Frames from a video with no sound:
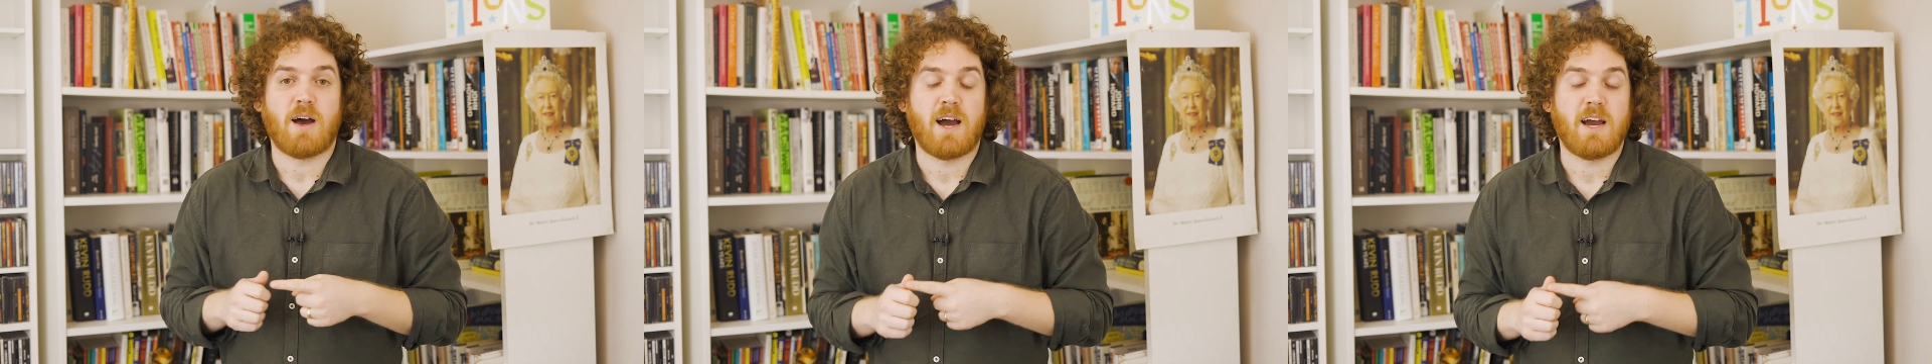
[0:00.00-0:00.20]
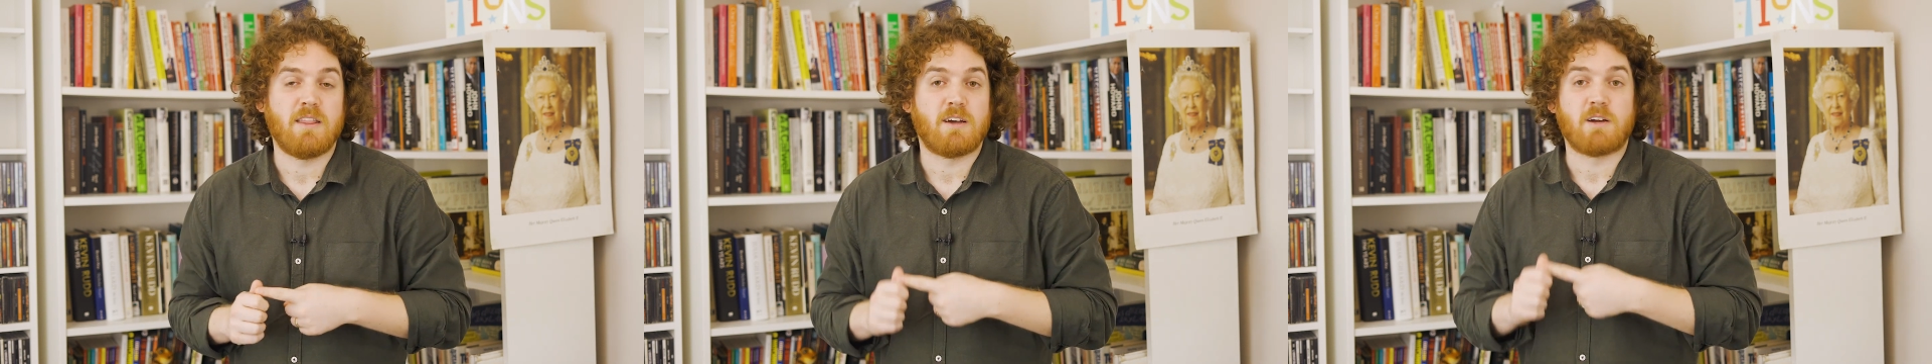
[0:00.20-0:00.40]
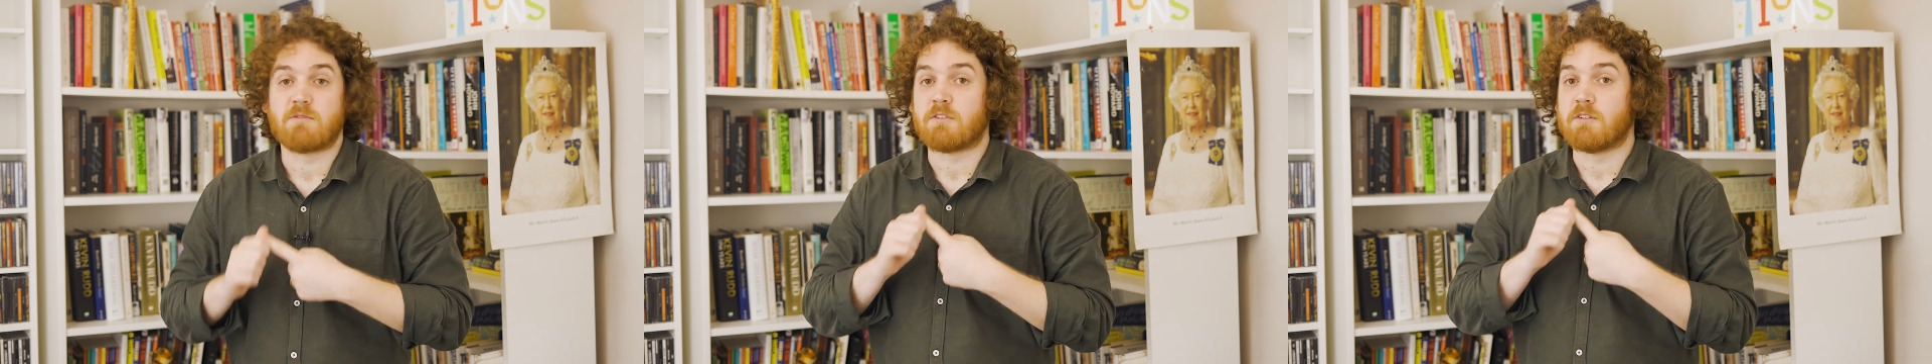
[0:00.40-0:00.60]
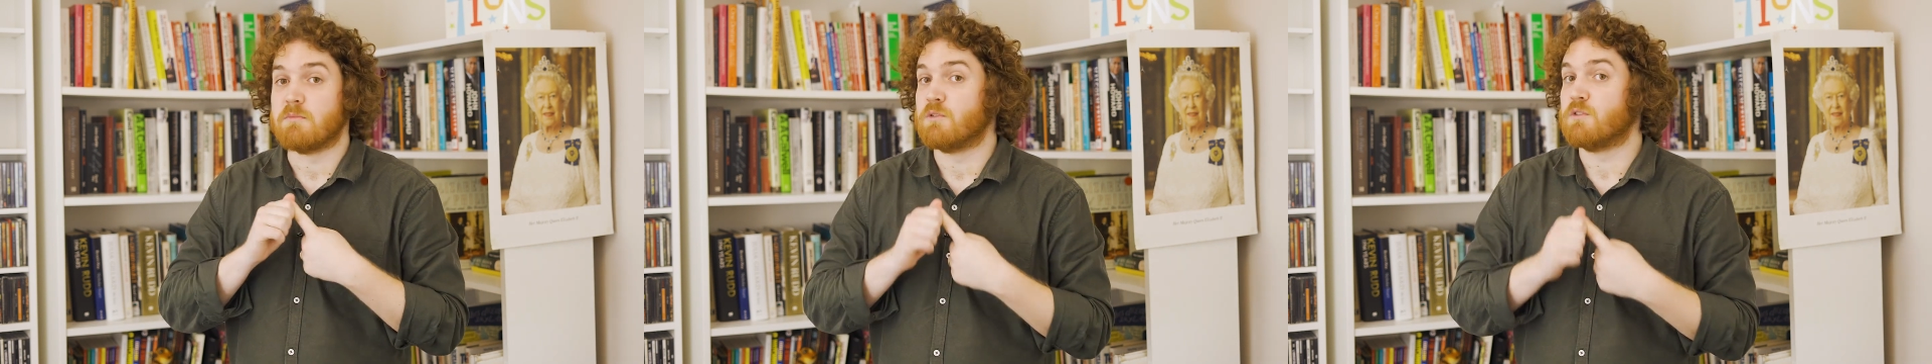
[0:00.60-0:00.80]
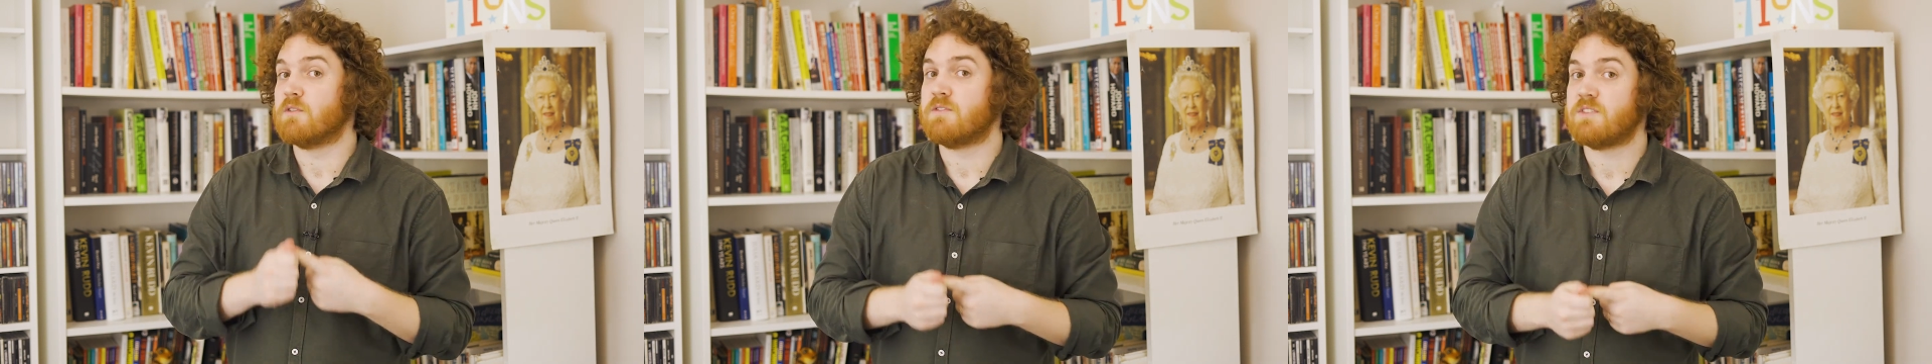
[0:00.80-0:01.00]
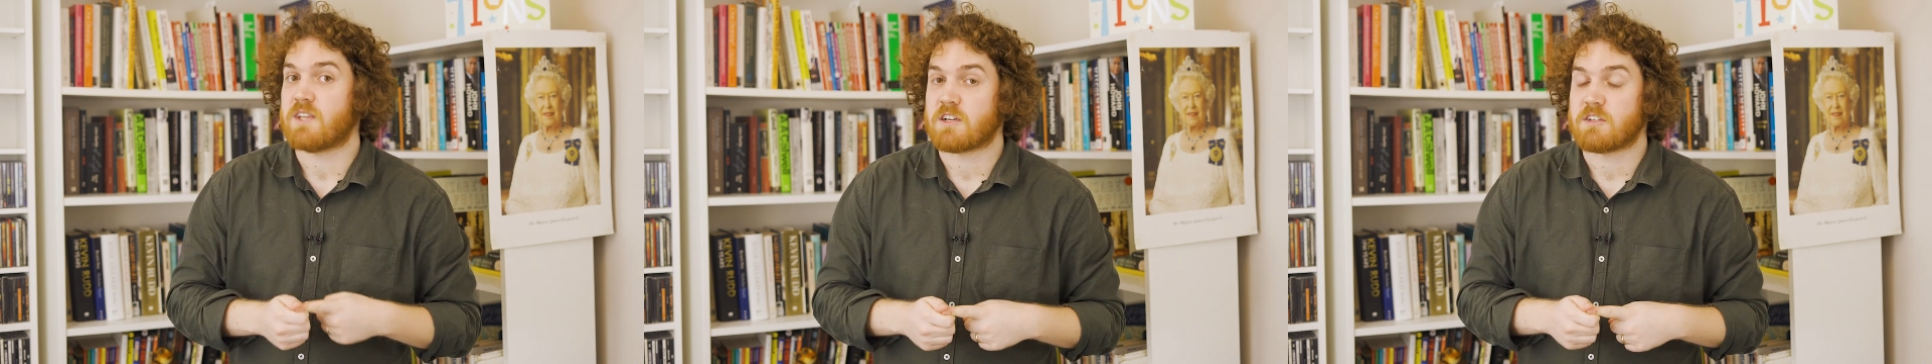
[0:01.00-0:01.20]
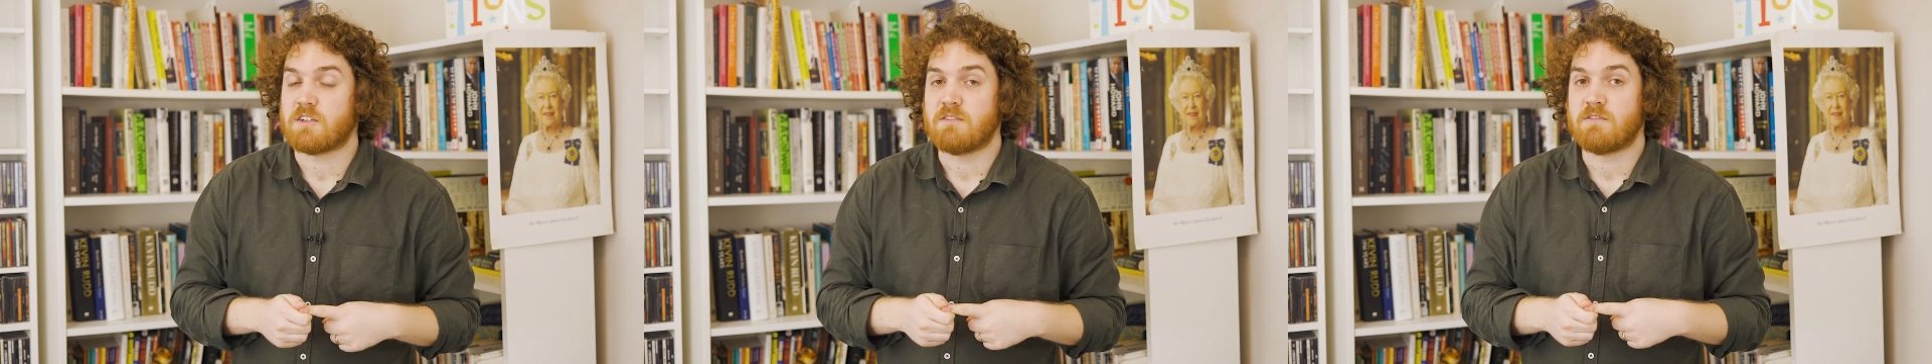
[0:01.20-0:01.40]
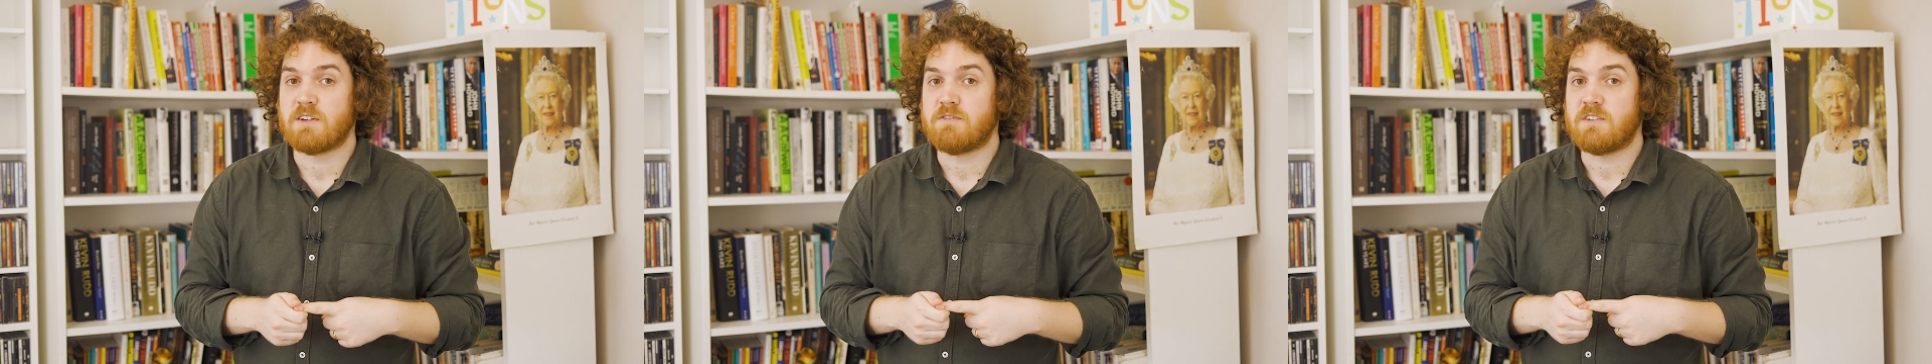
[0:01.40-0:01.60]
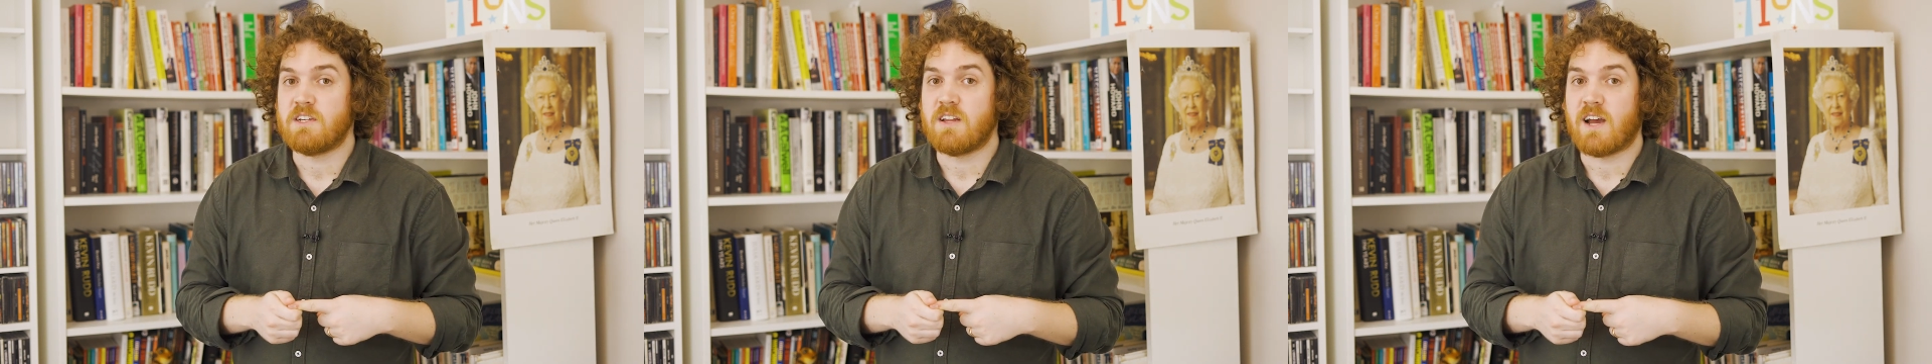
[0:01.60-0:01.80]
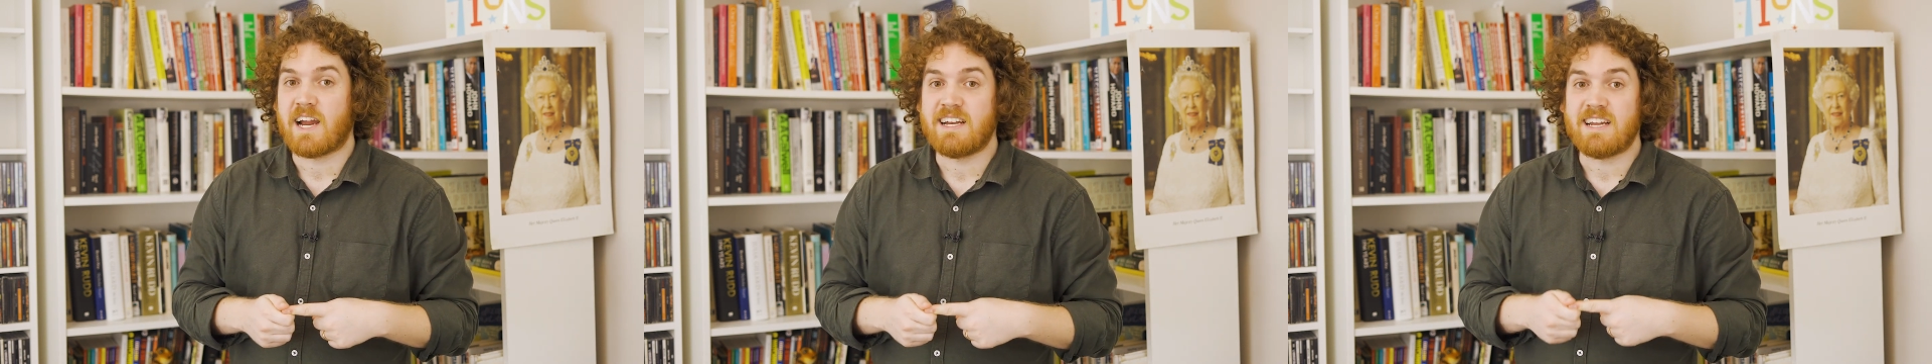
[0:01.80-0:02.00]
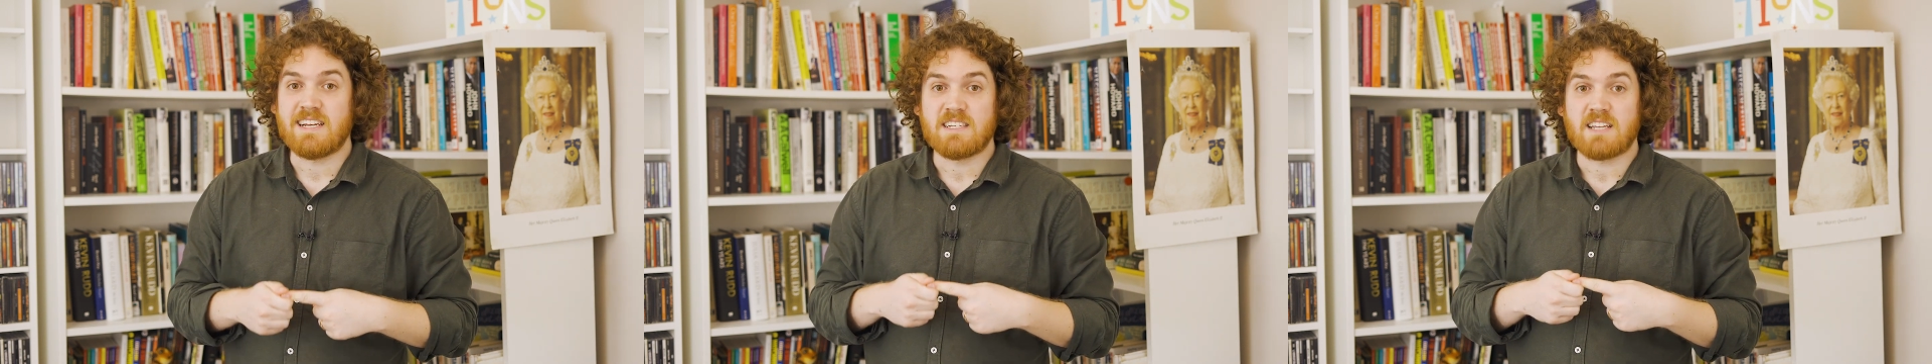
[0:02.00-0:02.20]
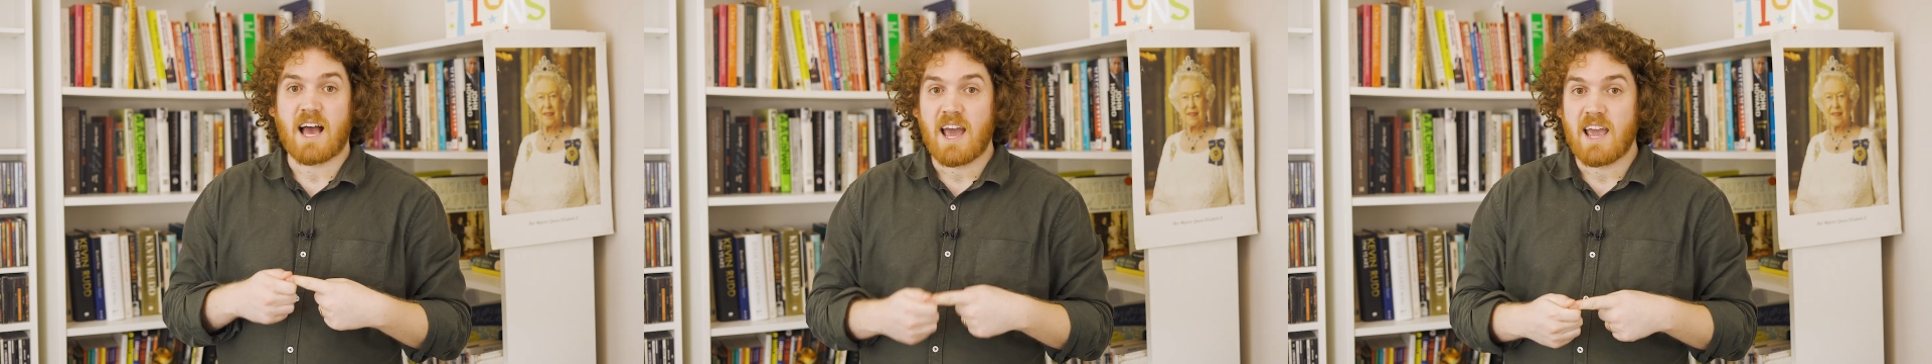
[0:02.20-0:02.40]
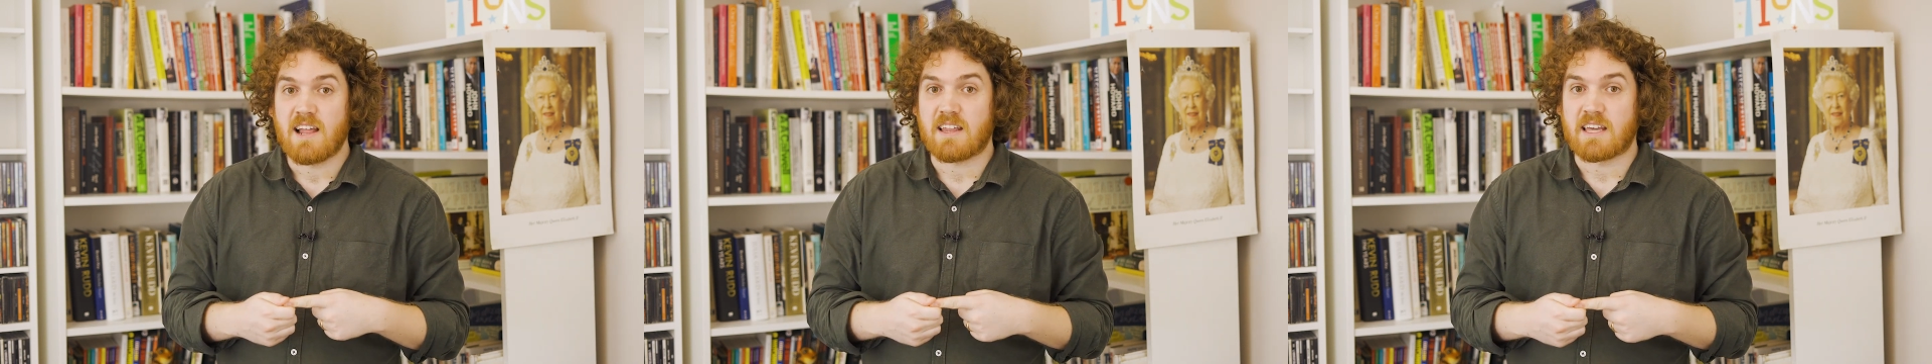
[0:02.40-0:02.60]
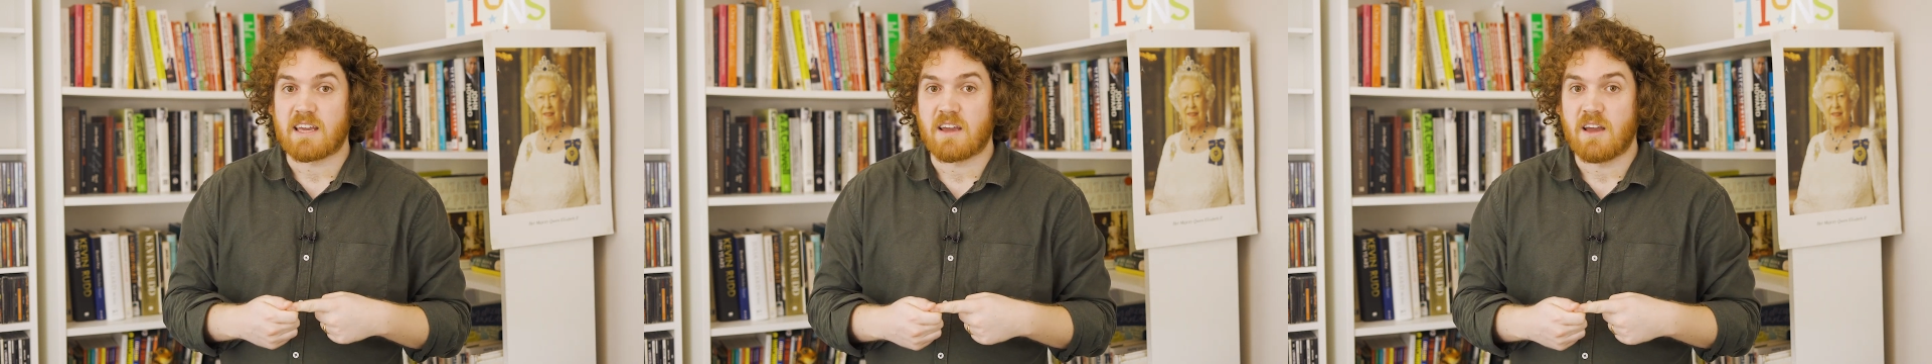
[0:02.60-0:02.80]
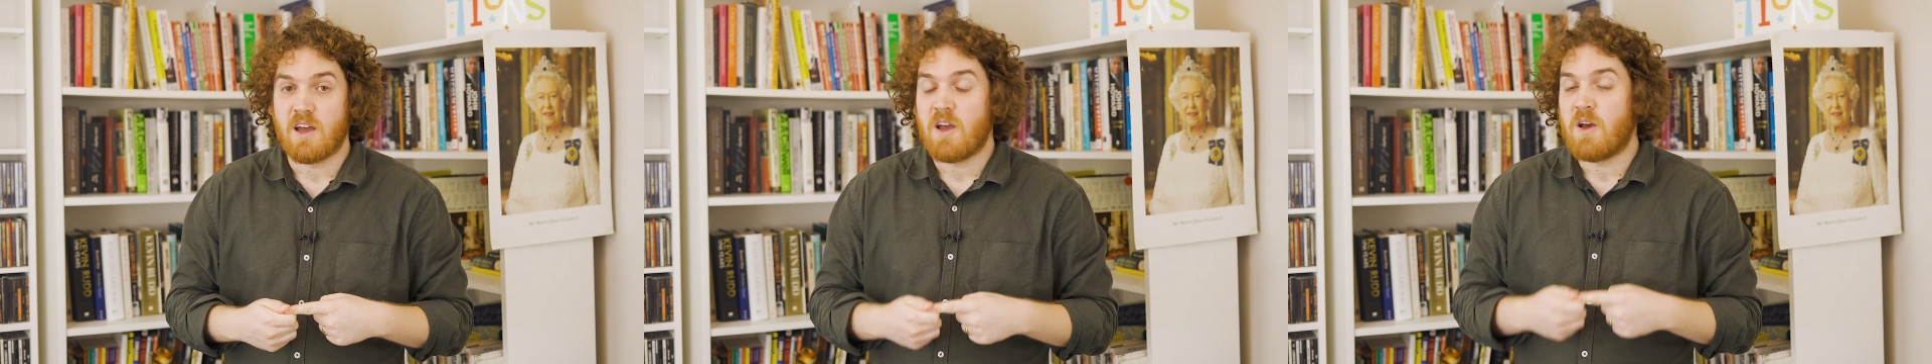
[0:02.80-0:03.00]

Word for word: either remove Section fifty-nine entirely